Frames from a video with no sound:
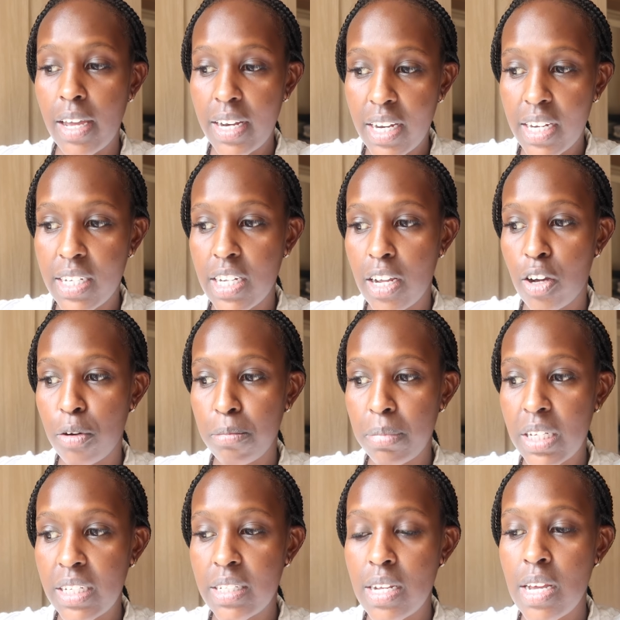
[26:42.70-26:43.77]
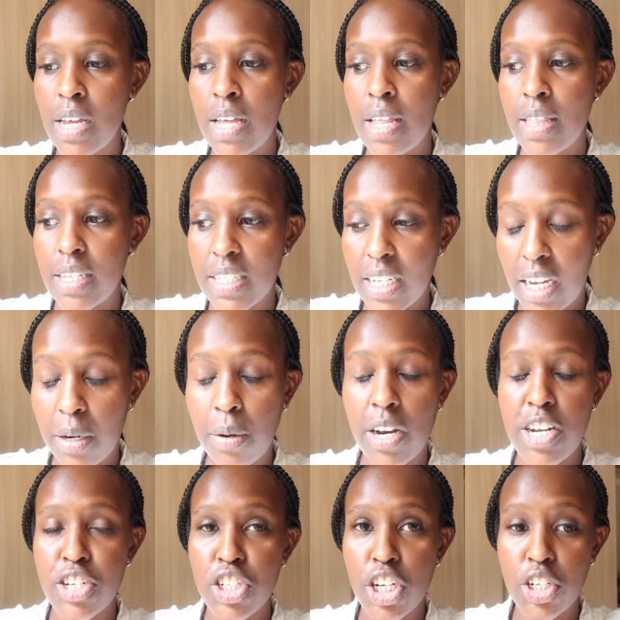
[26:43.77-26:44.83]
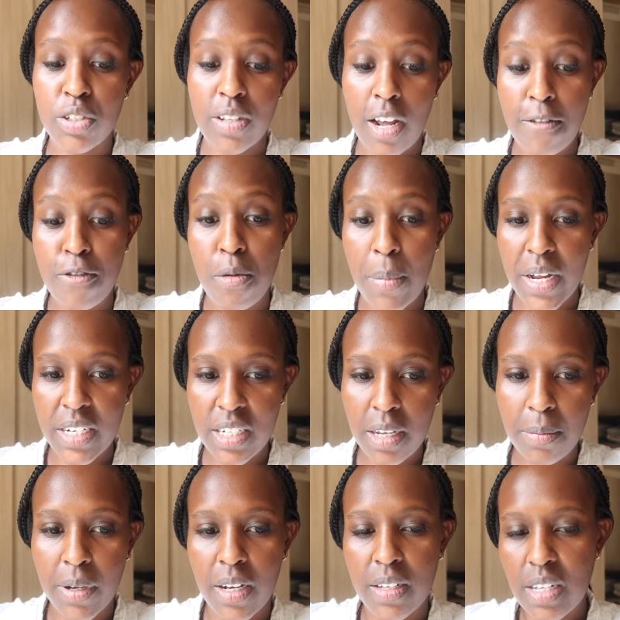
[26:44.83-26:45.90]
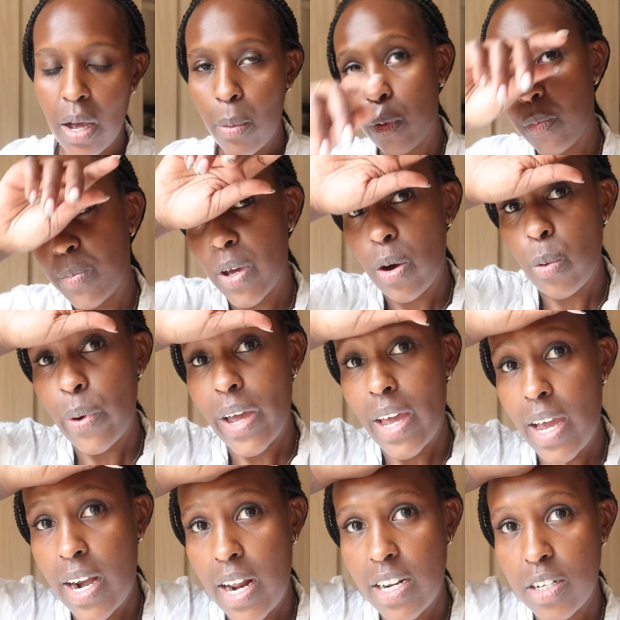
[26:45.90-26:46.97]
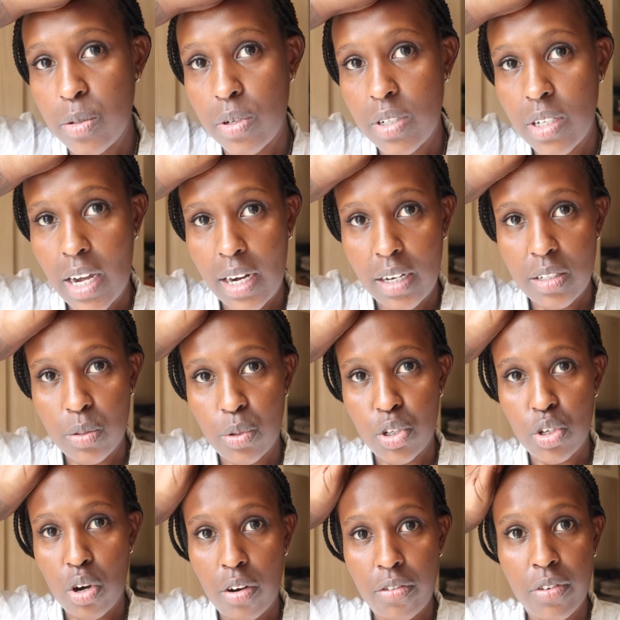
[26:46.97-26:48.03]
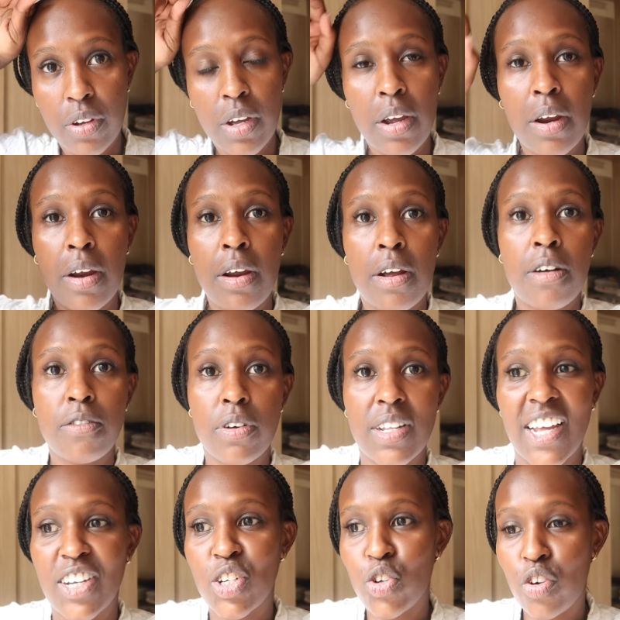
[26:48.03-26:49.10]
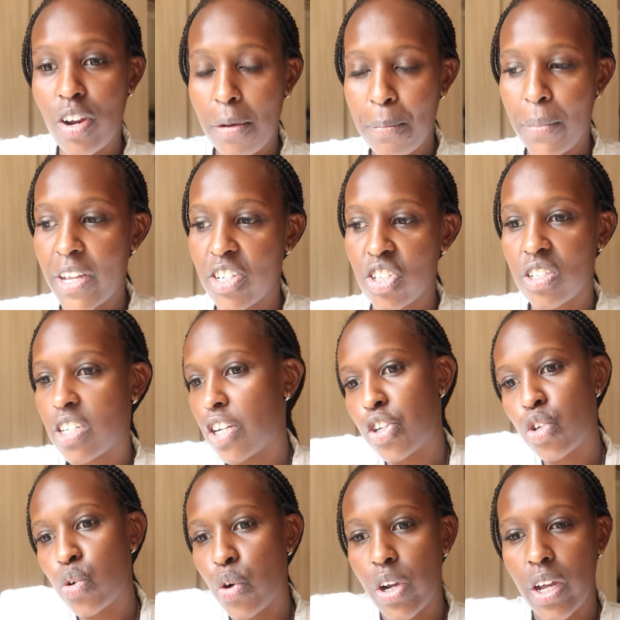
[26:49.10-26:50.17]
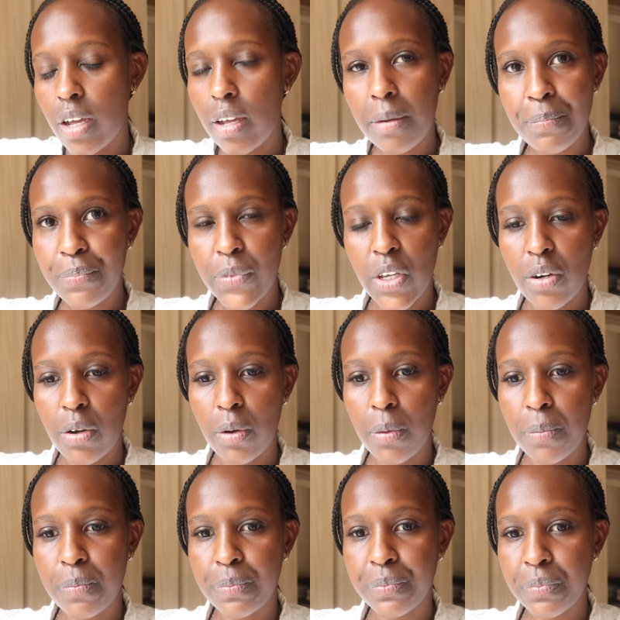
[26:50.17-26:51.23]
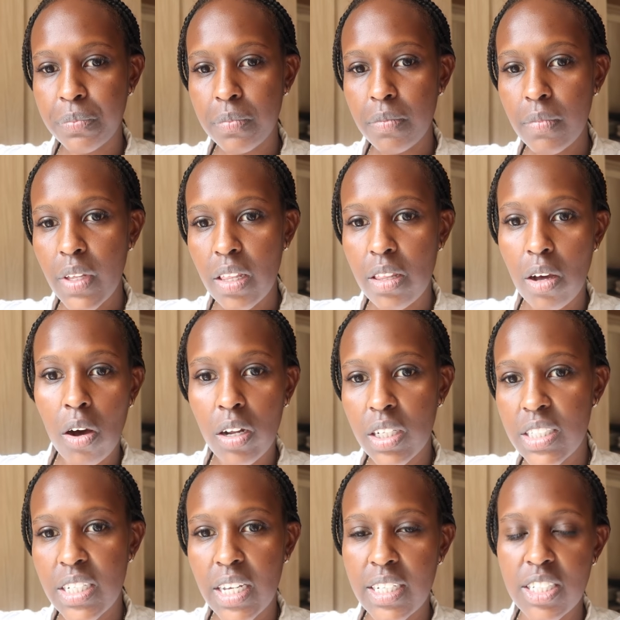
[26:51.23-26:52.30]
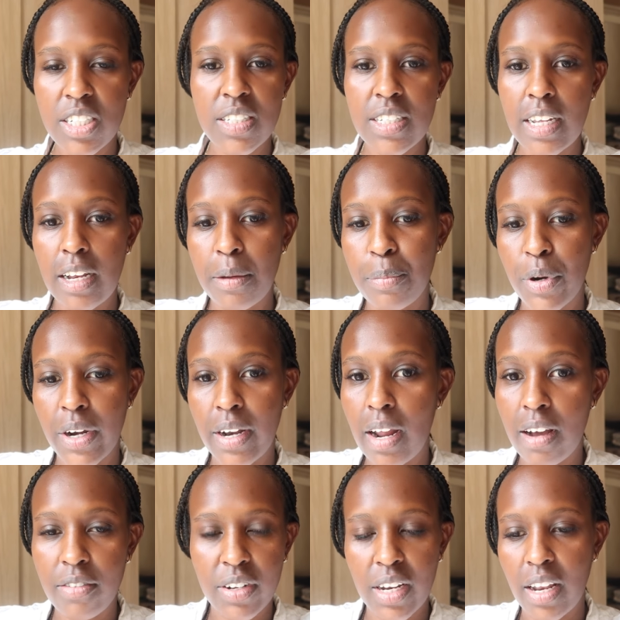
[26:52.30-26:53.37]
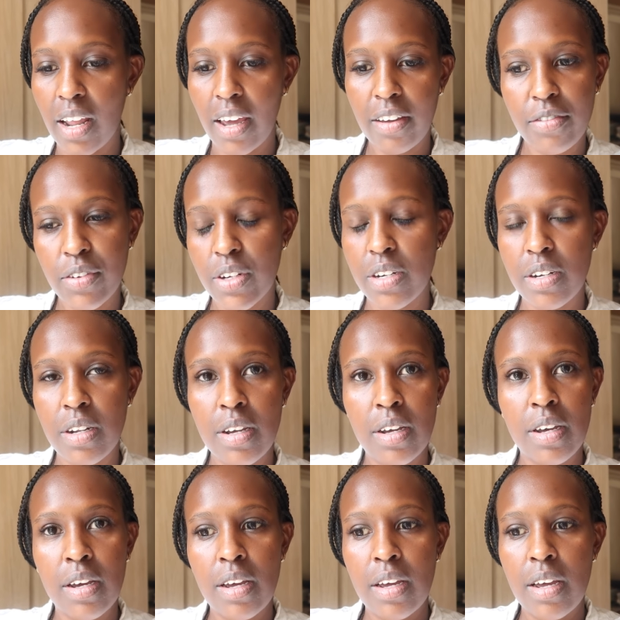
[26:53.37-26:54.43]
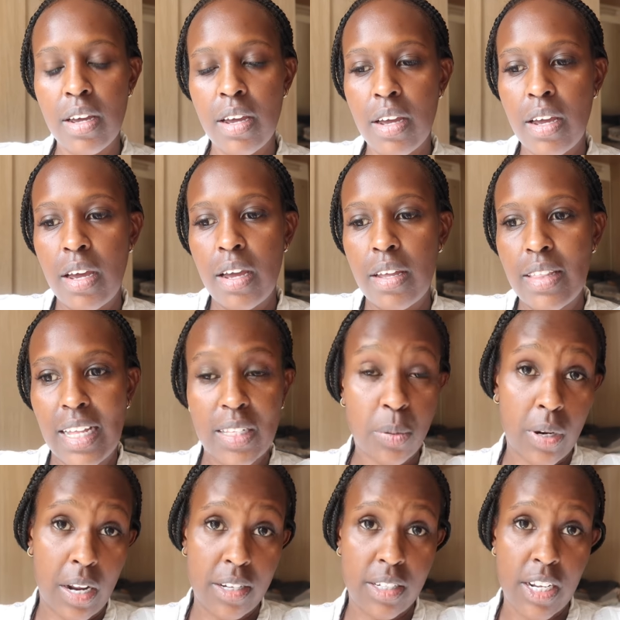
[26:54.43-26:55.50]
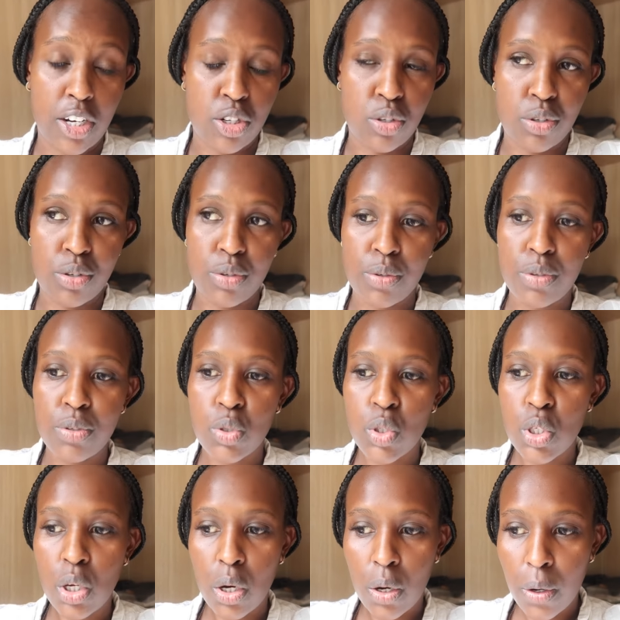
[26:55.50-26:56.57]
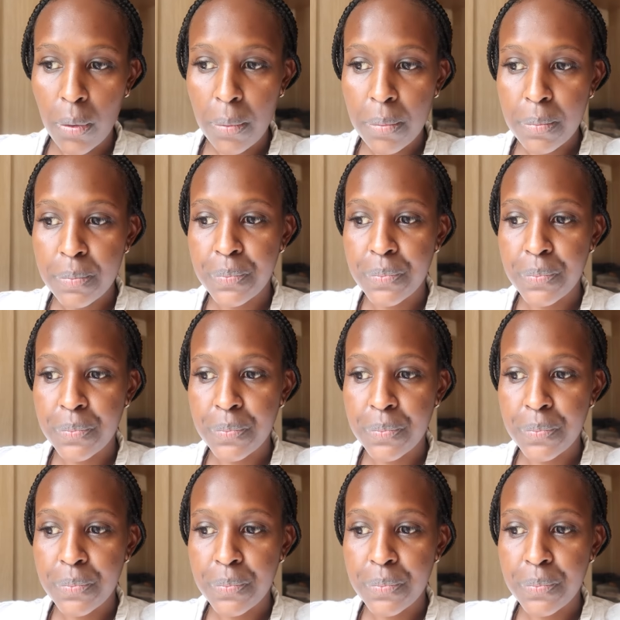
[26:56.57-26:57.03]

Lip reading: edit and complete the second one and schedule that for Monday, because I will be away and I just want to kind of switch off for that trip and just enjoy, you know, the holiday and just celebrate love and life, and that's what I intend to do. So